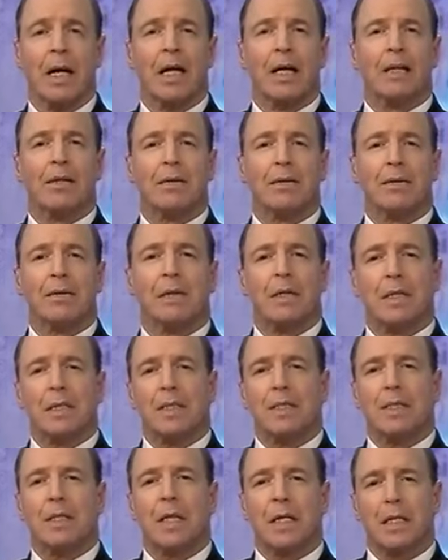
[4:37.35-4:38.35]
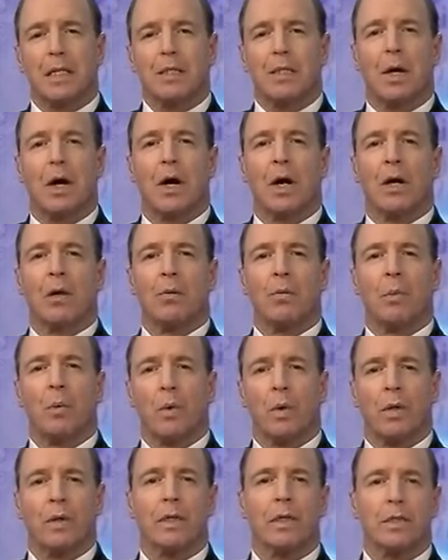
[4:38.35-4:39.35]
These things are
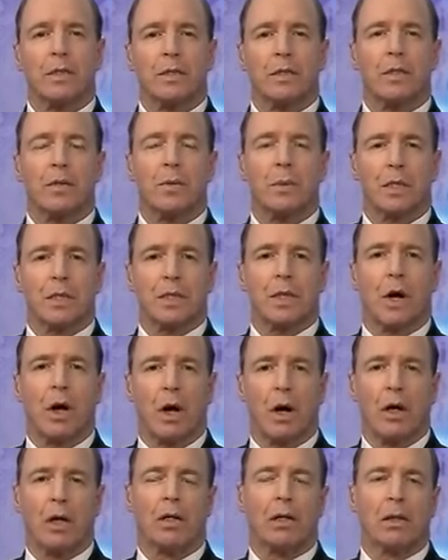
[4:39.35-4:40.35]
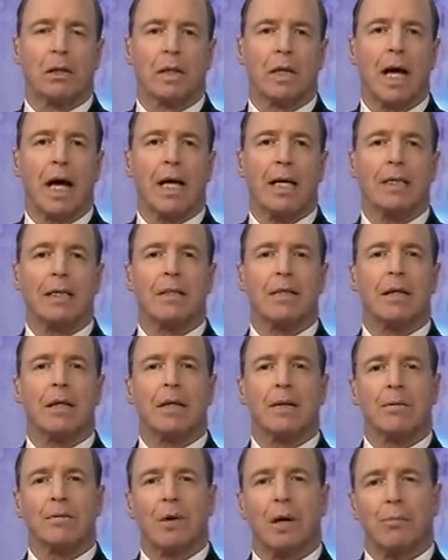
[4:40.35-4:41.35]
warnings to us all, and
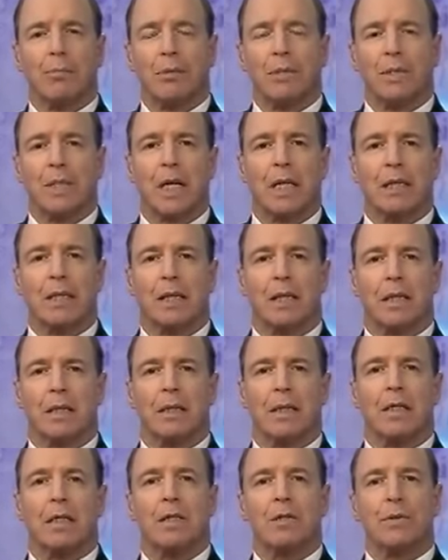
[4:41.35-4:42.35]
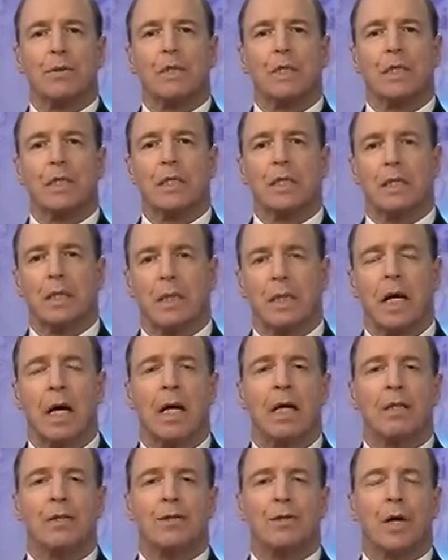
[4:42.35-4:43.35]
they represent an increase in the
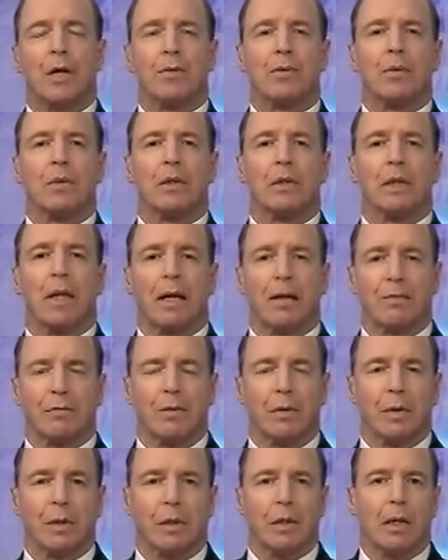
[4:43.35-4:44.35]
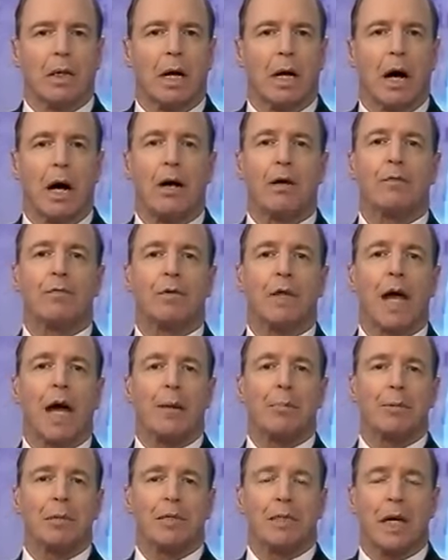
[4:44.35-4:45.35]
general level of the
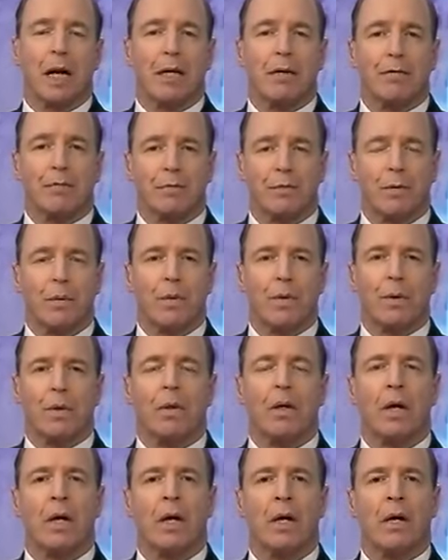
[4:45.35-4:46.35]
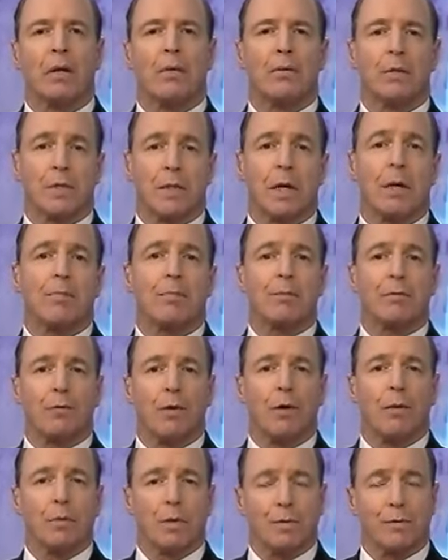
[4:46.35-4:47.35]
appetite for some
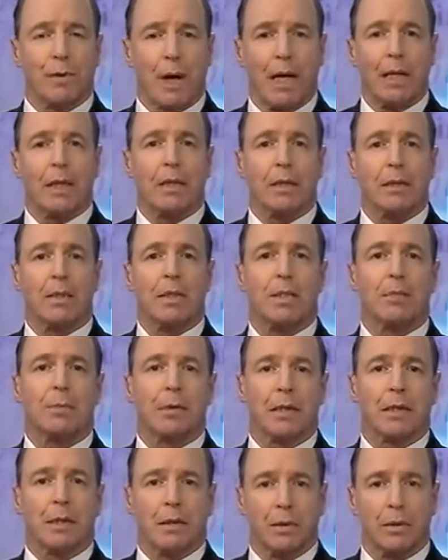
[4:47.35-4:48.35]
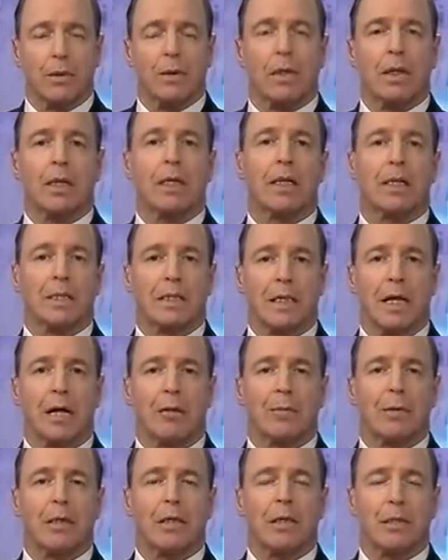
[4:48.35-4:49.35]
forms of radicalism, including
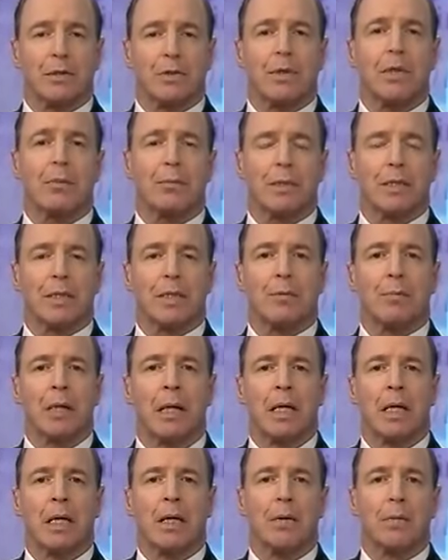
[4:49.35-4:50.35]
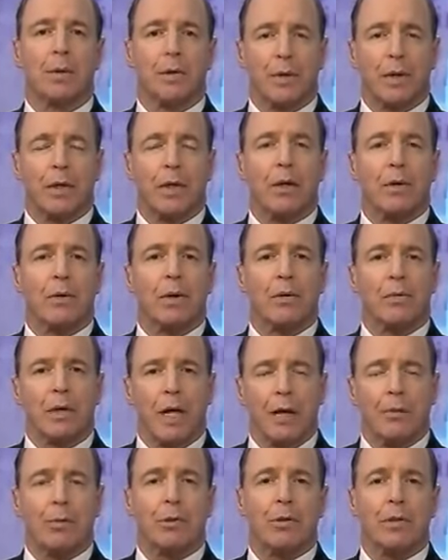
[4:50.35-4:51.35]
Islamic extremism, within our own
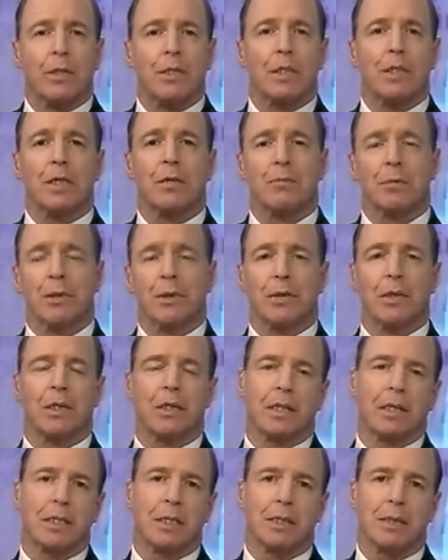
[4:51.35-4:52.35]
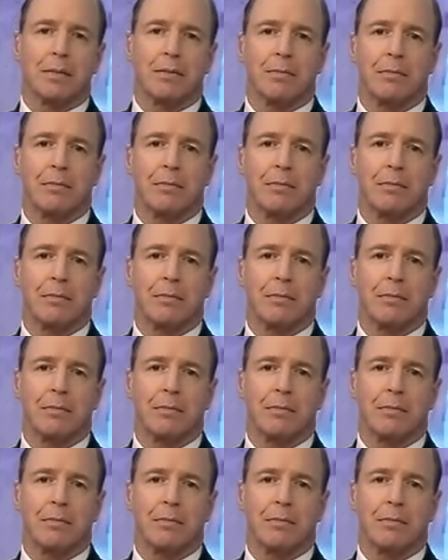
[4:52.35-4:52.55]
neighborhoods and communities.